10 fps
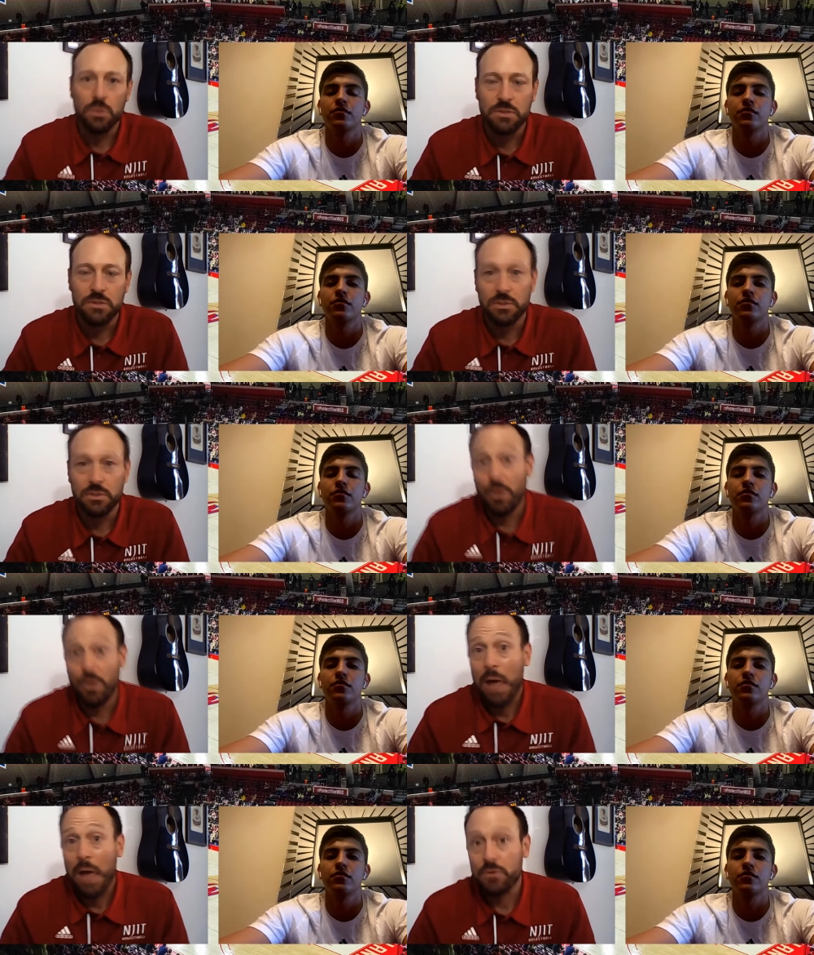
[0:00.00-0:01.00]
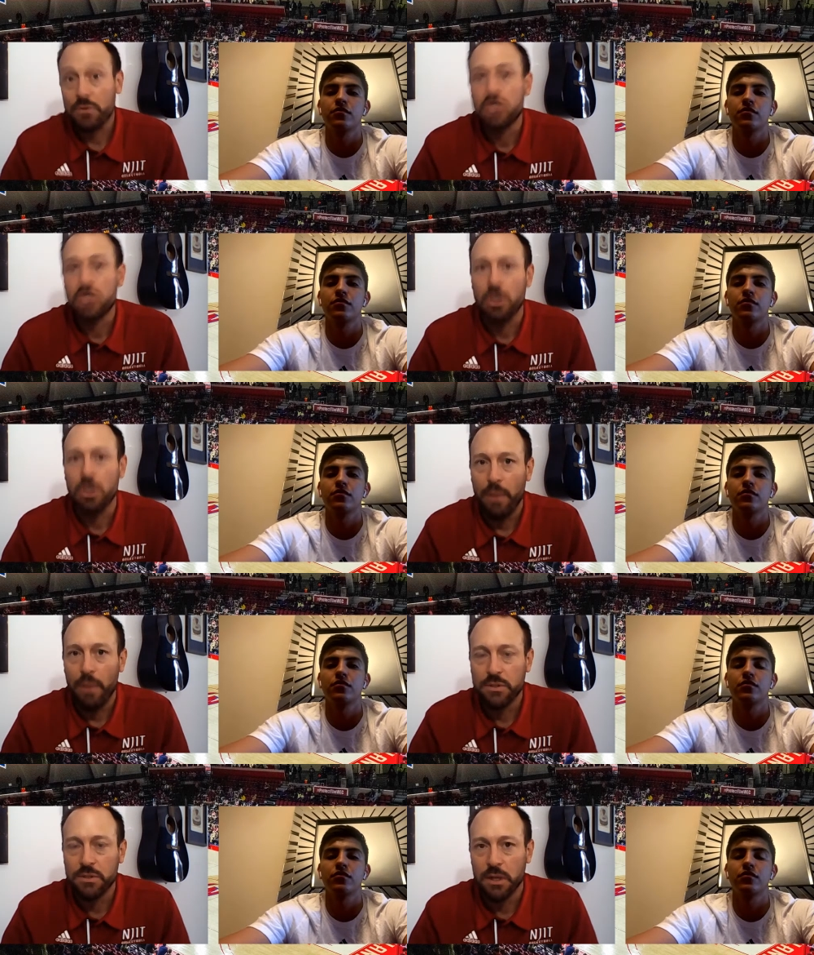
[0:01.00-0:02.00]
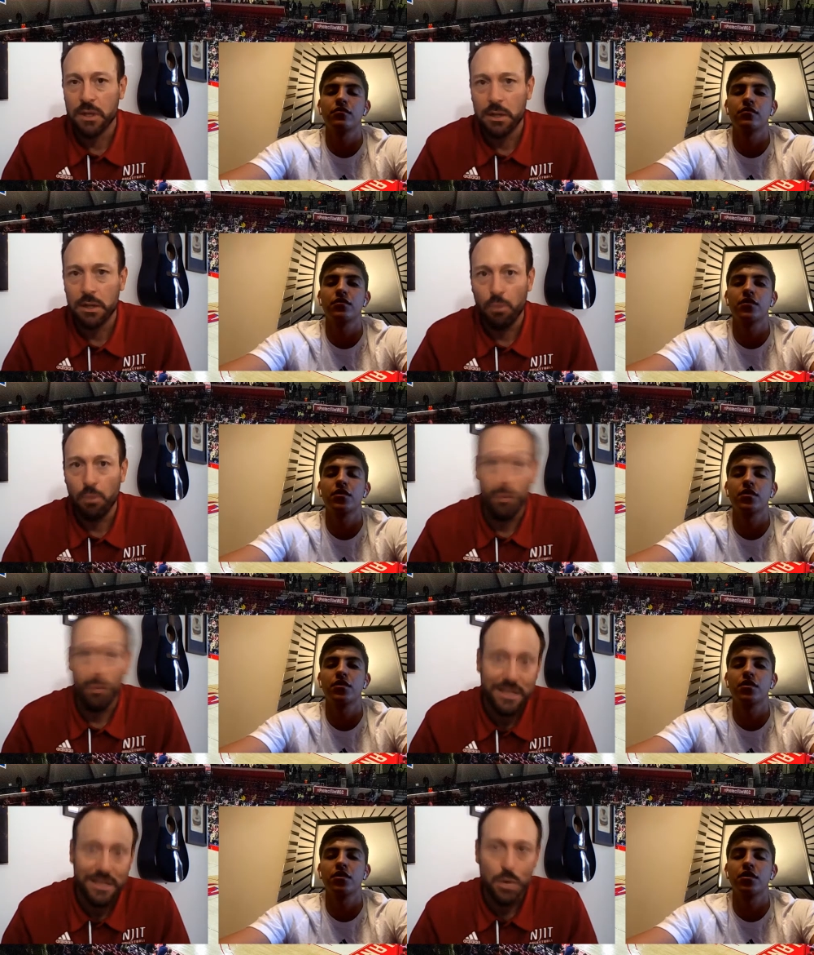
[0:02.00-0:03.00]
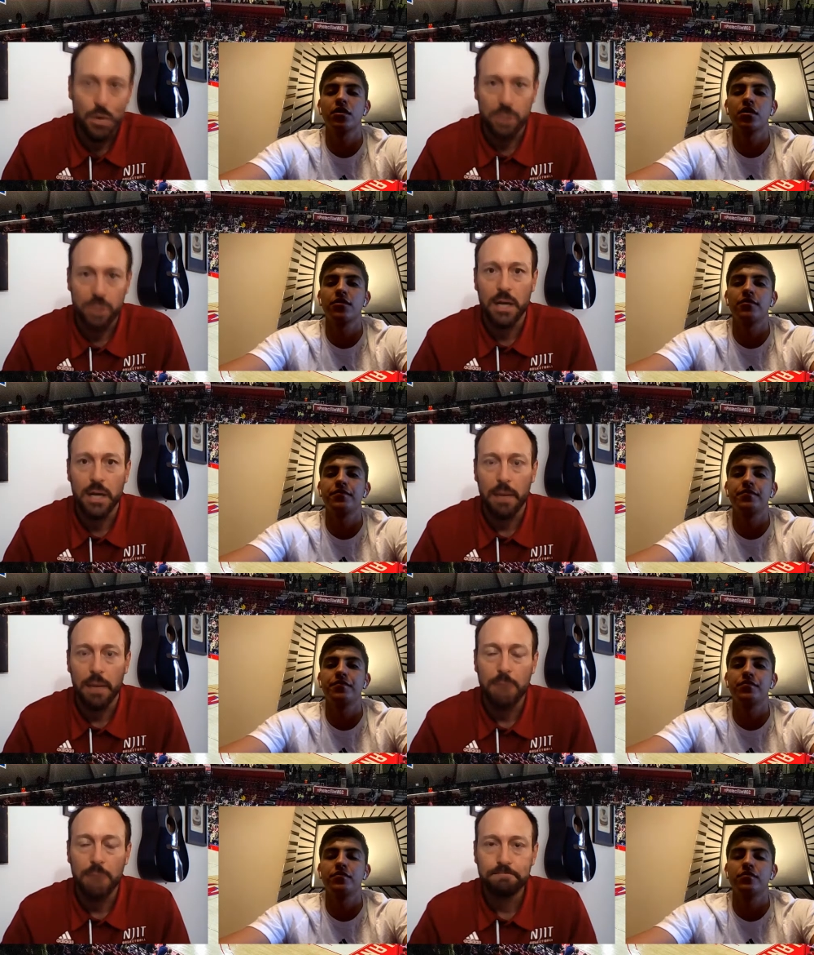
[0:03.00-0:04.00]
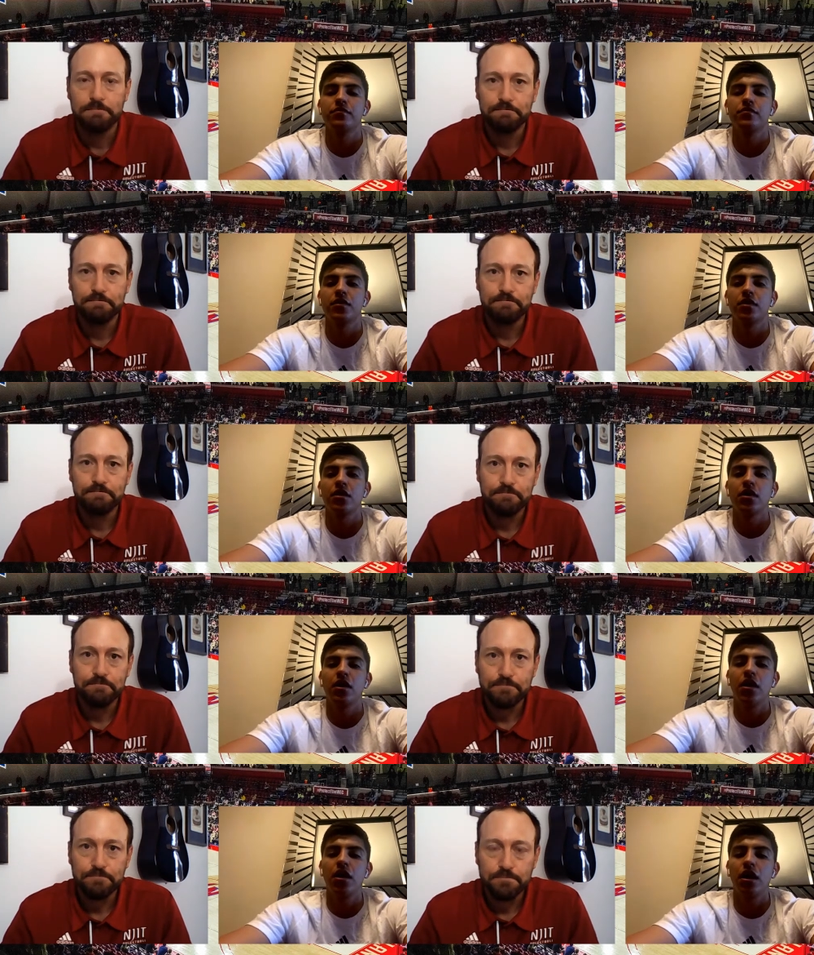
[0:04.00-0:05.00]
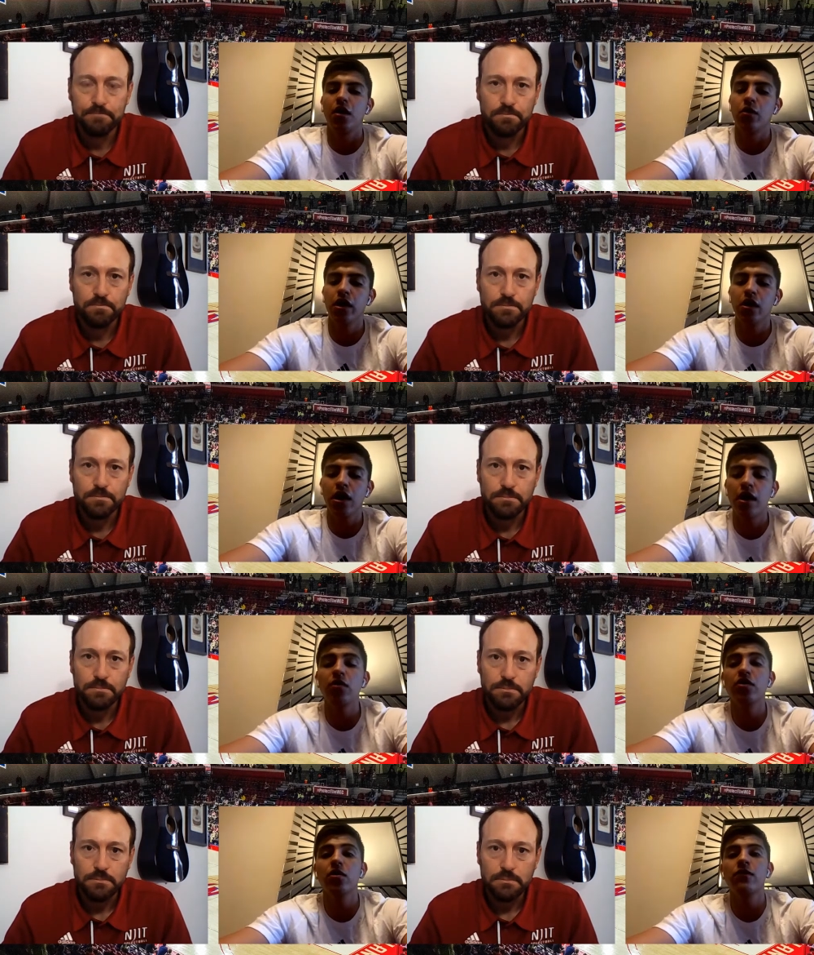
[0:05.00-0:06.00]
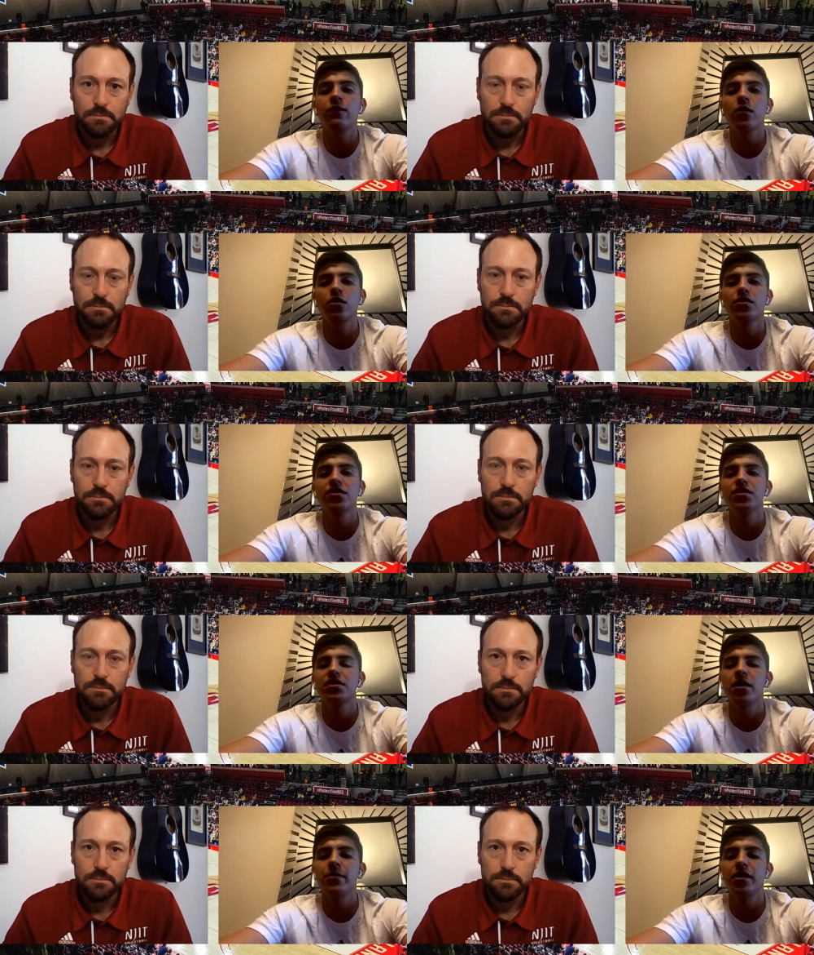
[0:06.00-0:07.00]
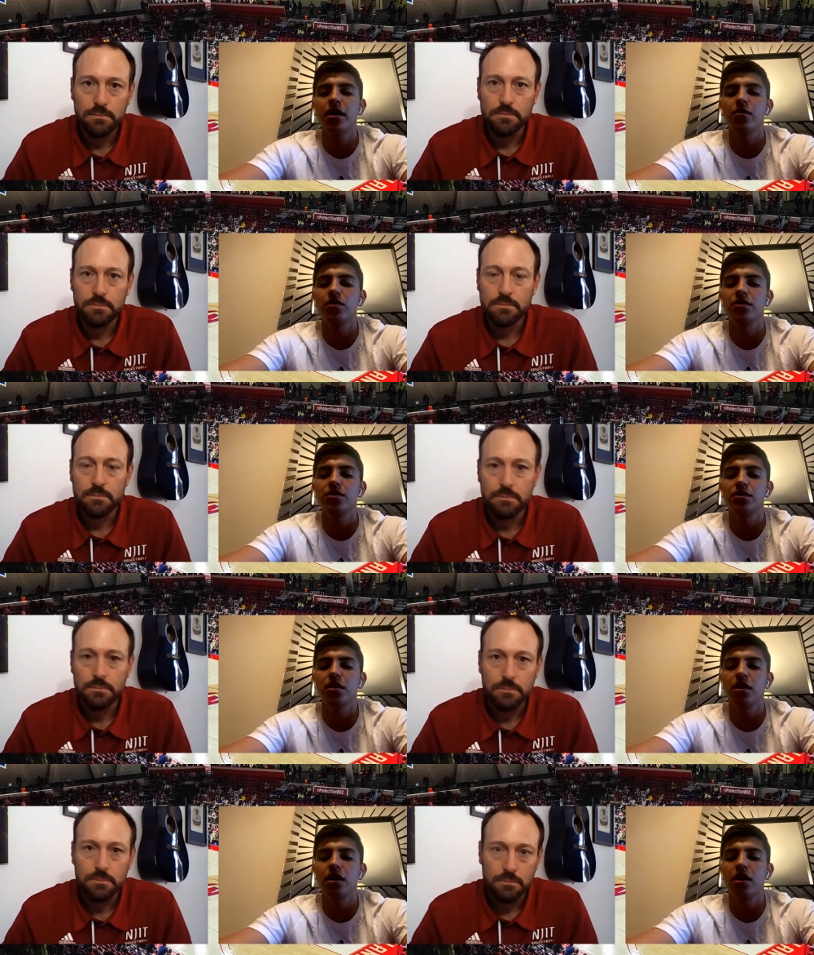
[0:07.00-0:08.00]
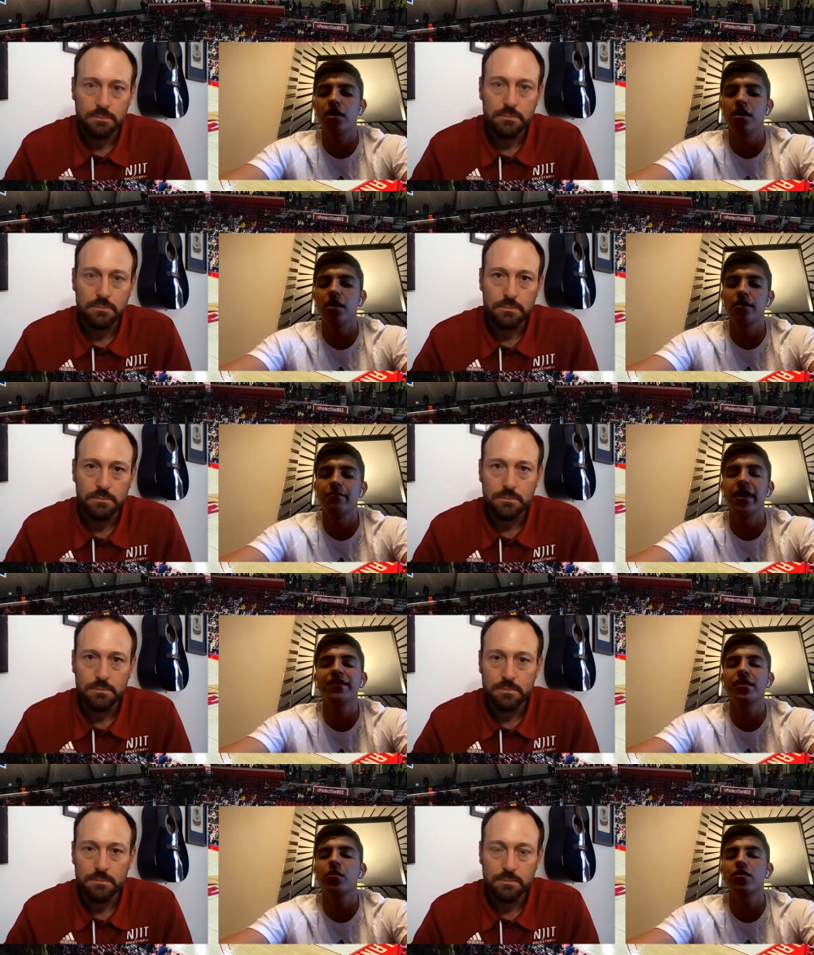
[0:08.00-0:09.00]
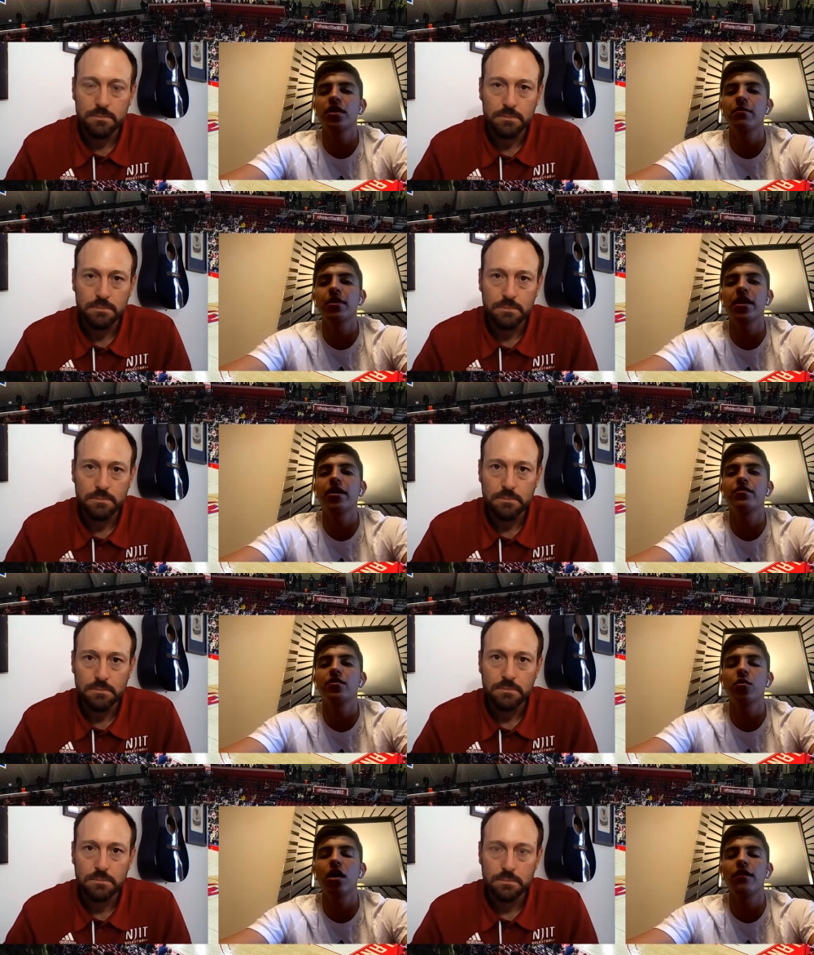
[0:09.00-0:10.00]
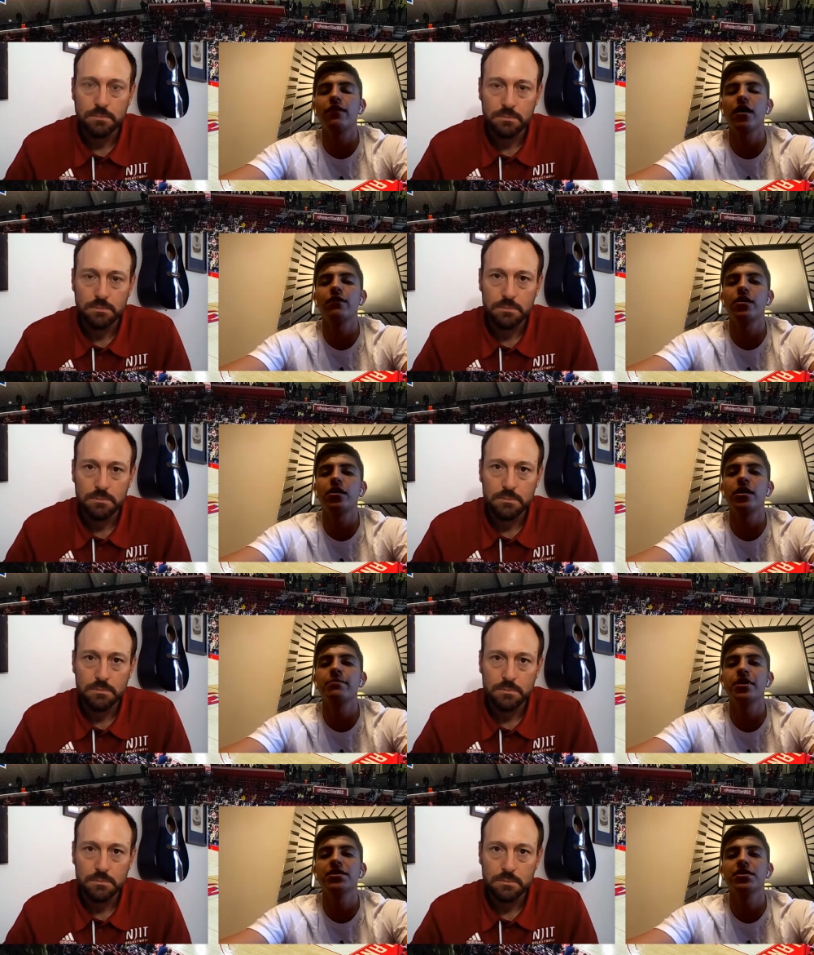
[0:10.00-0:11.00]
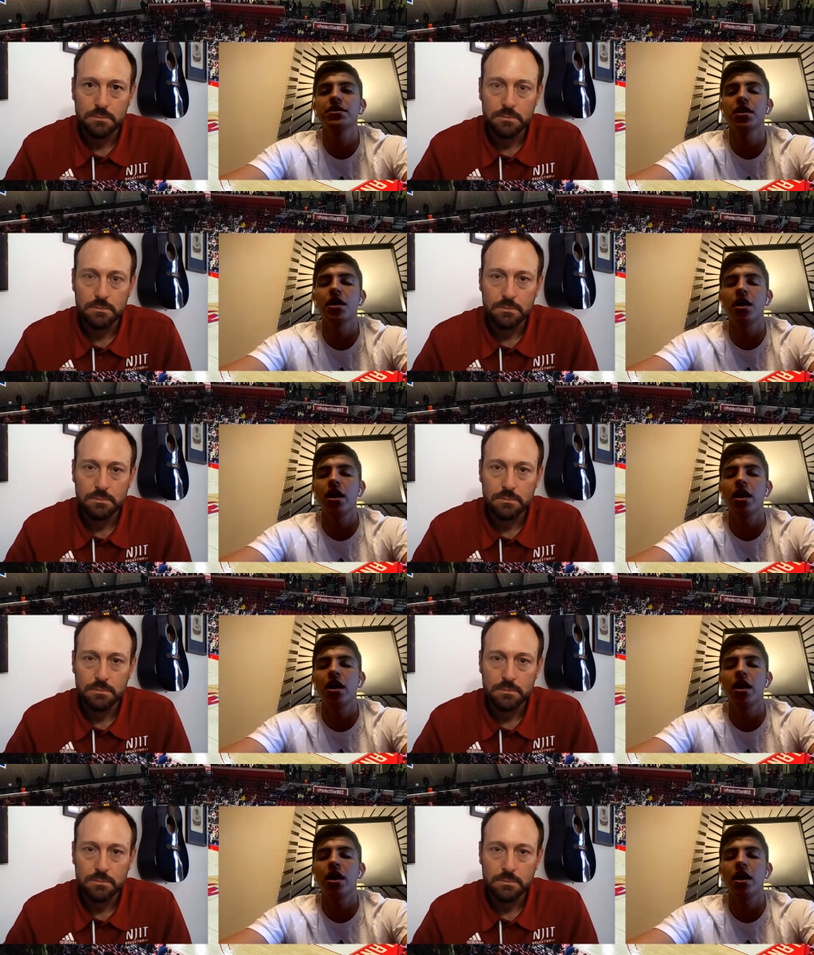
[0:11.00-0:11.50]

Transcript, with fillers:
Speaker 1: was was derailed this year that was uh, you know were things that you were excited about. Uh, well,
Speaker 2: I was looking forward to this summer. I was uh, Mexico was going to play to qualify for the Olympics,